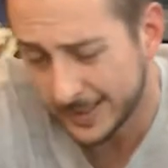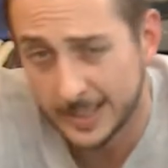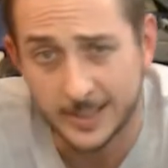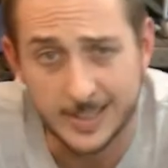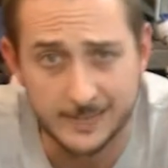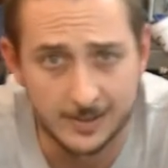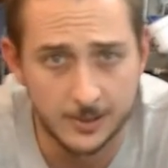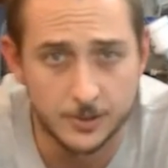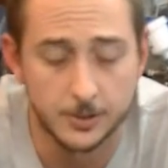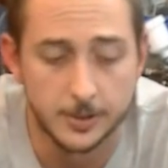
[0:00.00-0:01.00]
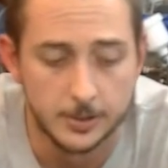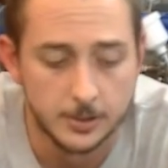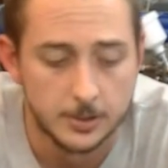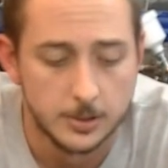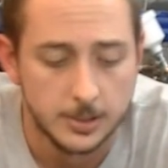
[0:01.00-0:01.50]
I didn't have that luxury.
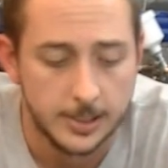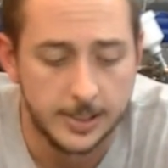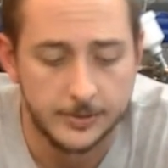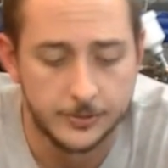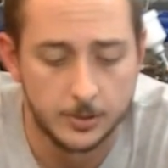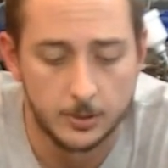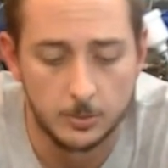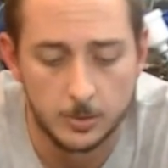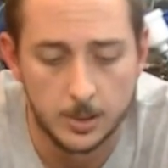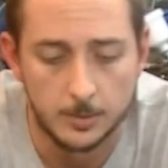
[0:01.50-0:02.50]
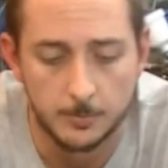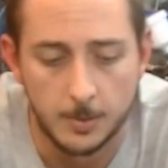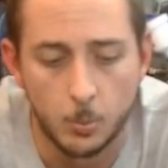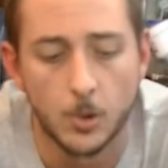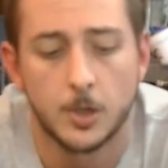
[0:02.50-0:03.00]
And so
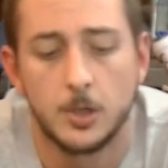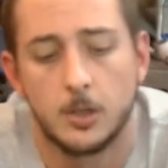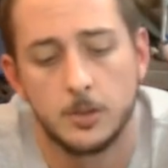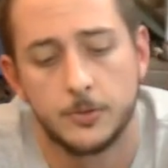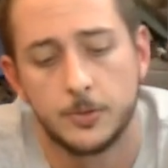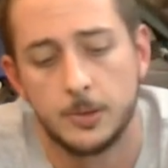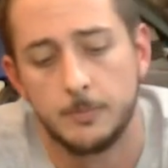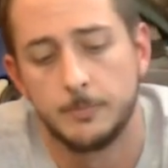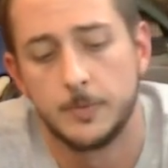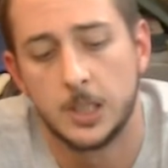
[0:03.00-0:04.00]
I'm working on some